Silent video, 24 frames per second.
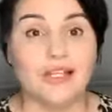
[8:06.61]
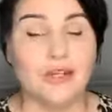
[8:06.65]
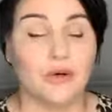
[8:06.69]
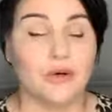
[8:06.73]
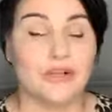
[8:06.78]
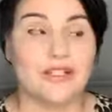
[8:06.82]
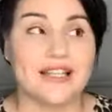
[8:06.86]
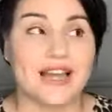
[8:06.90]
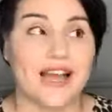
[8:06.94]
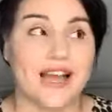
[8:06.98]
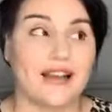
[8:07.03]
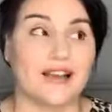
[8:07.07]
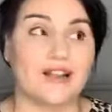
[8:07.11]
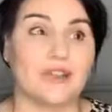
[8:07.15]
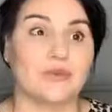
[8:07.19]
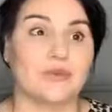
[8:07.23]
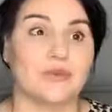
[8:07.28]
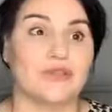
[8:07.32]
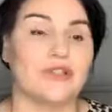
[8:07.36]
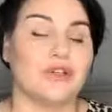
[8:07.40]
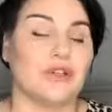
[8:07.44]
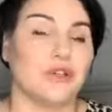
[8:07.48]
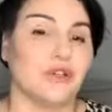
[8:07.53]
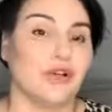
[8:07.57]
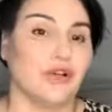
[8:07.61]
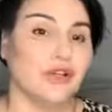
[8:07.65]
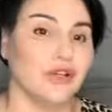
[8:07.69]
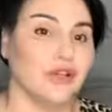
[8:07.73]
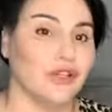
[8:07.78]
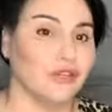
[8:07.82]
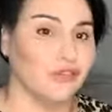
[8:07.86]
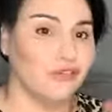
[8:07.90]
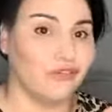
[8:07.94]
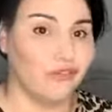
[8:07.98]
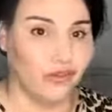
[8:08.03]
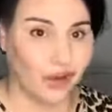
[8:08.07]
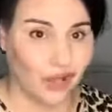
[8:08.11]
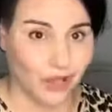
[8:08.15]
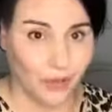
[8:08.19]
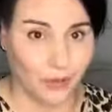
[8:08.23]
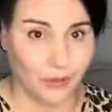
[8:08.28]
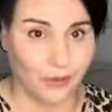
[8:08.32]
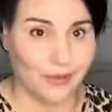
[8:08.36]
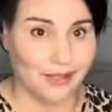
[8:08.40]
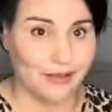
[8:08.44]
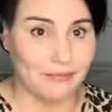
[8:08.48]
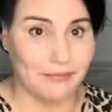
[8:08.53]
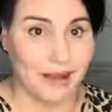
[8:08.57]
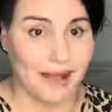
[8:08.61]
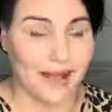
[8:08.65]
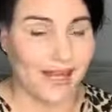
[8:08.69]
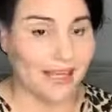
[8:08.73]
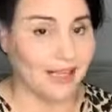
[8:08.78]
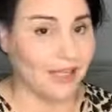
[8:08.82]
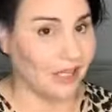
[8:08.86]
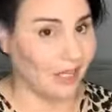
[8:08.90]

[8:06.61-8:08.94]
your tax return the following May,